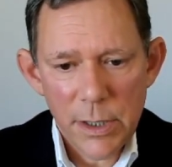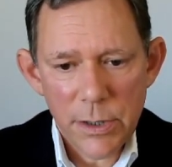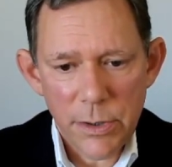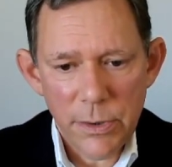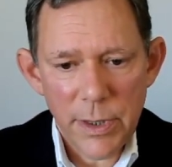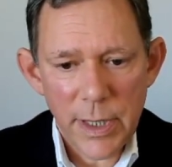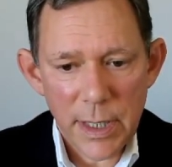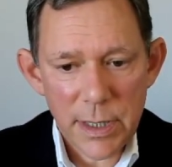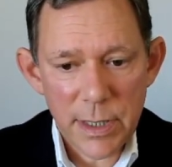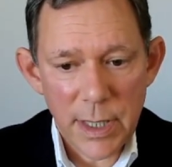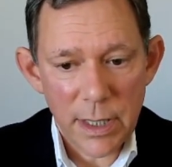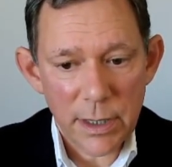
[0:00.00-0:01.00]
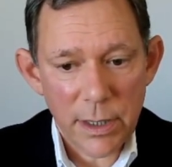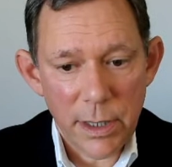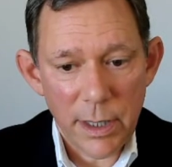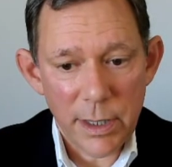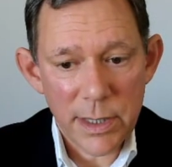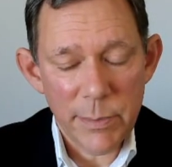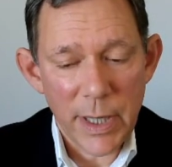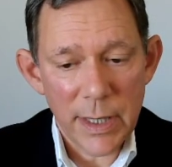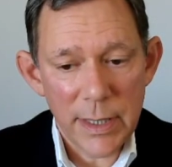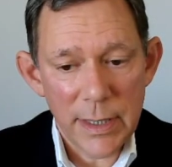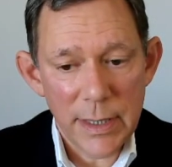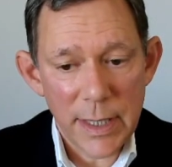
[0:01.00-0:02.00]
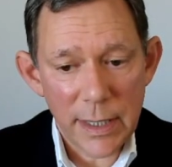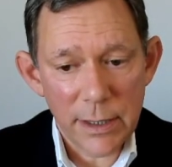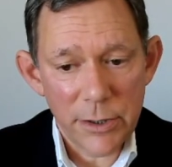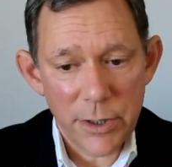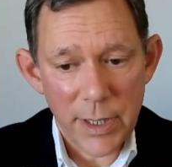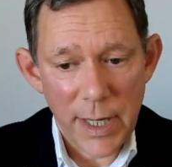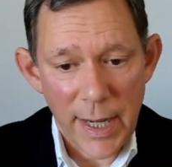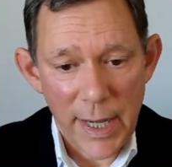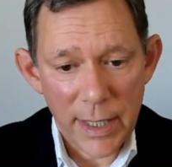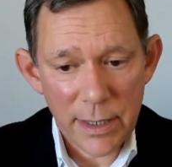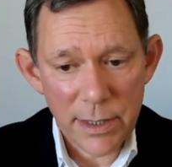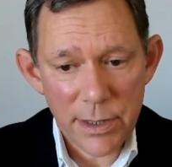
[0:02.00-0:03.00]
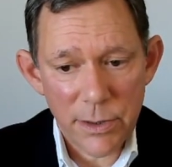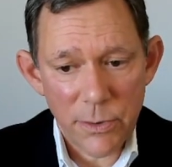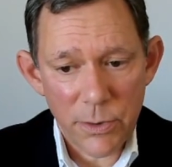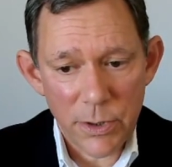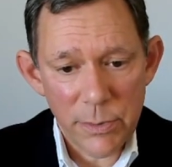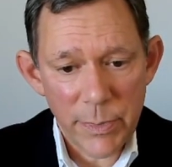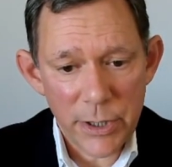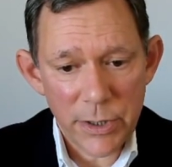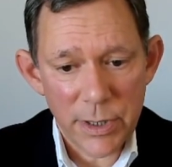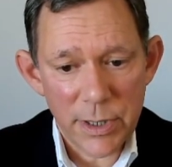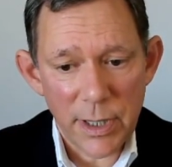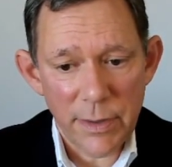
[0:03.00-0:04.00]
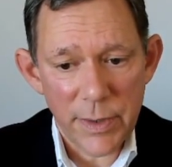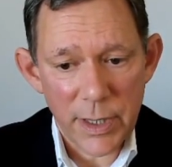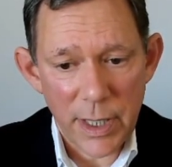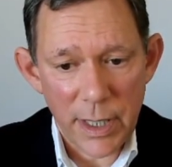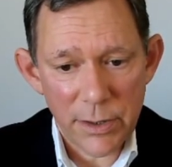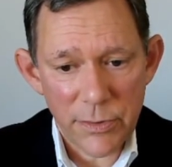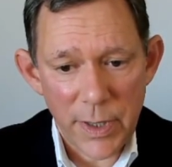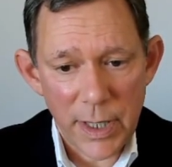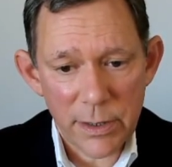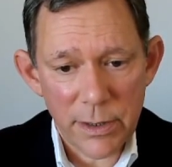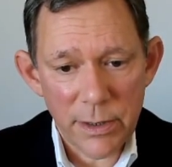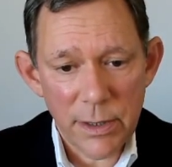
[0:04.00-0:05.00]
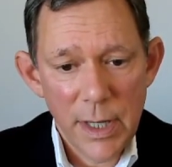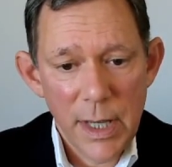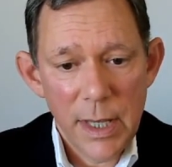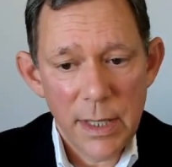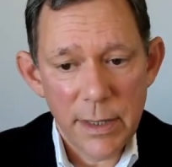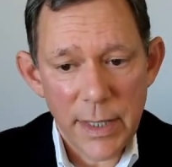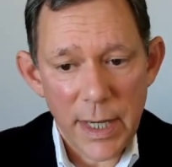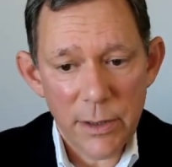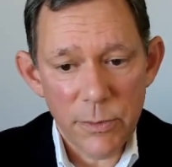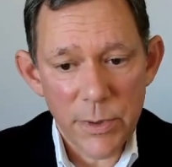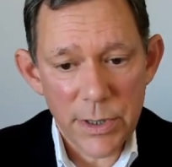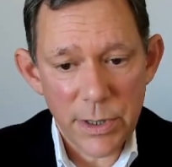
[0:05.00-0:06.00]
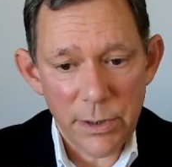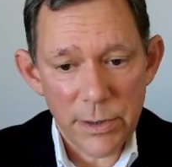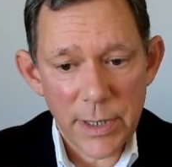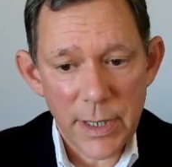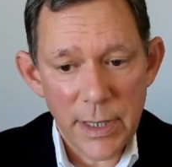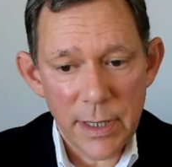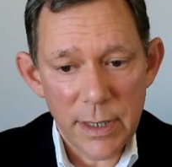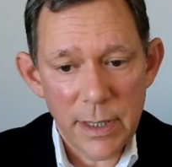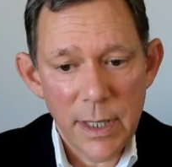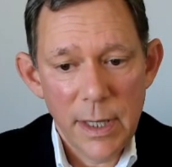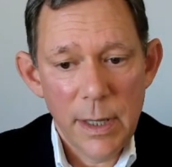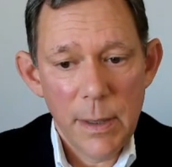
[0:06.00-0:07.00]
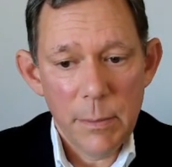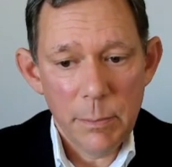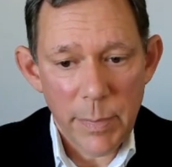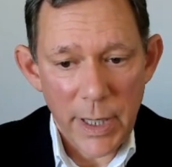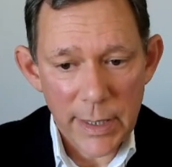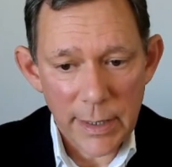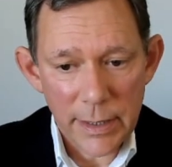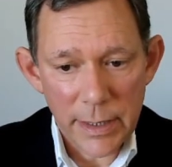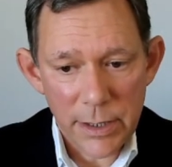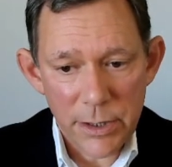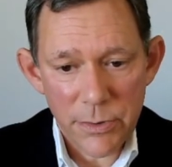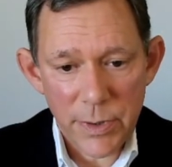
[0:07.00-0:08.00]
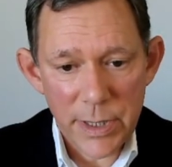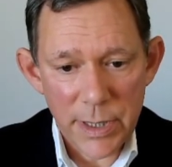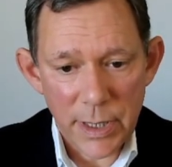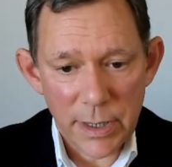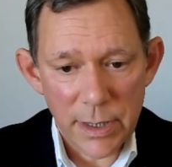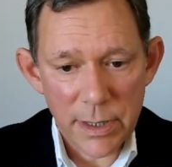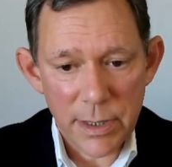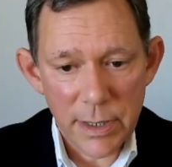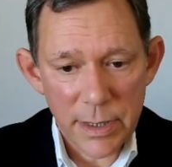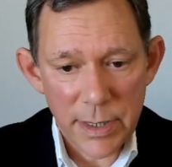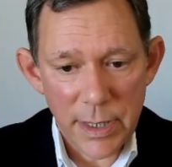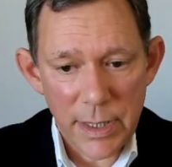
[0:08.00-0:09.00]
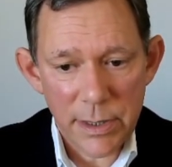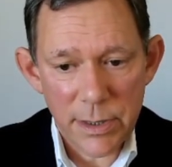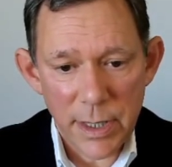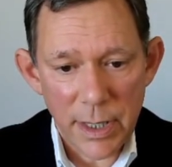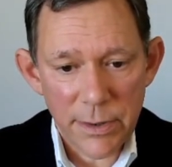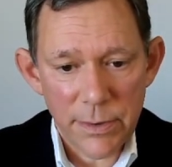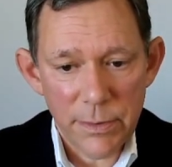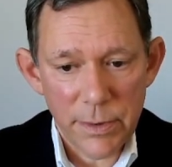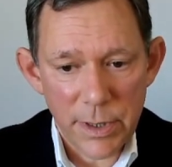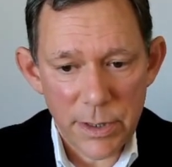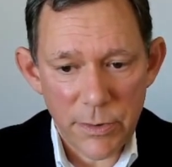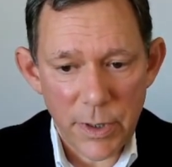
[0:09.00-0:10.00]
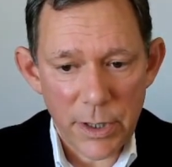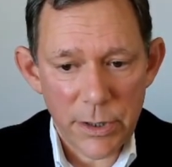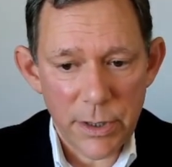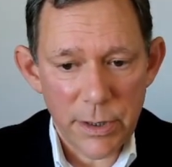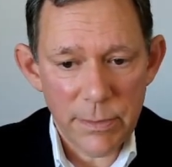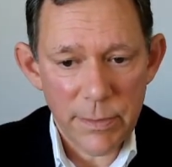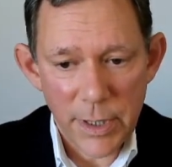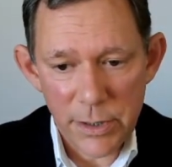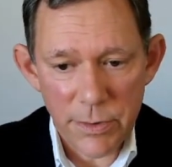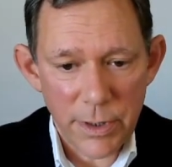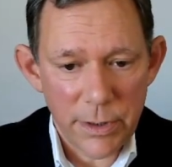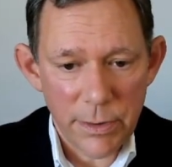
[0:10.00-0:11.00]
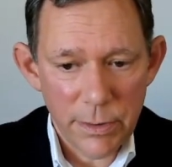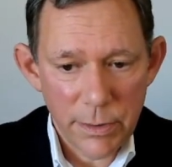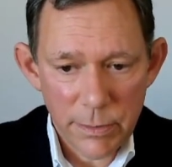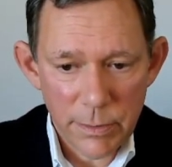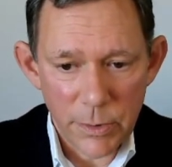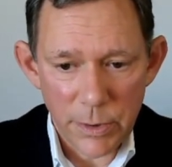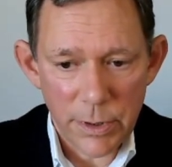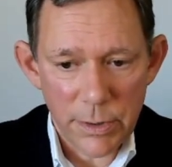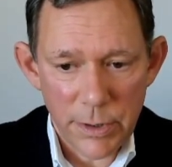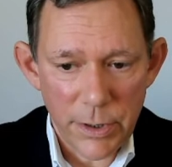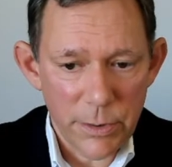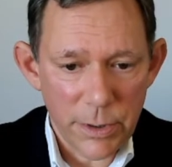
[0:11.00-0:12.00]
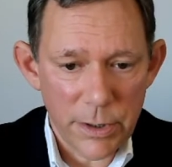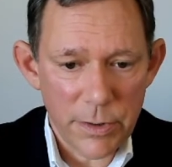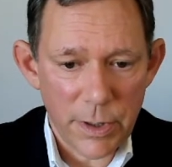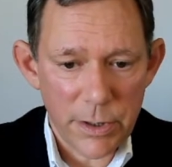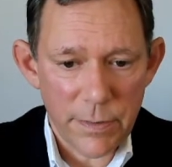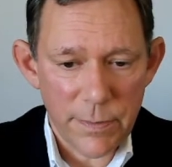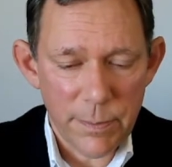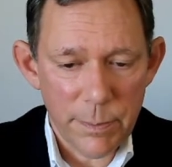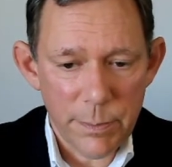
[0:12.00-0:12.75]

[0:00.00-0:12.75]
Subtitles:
to the extent caused by the negligent acts or omissions of the contractor that result in bodily injury, sickness, disease, death, destruction, injury, or destruction of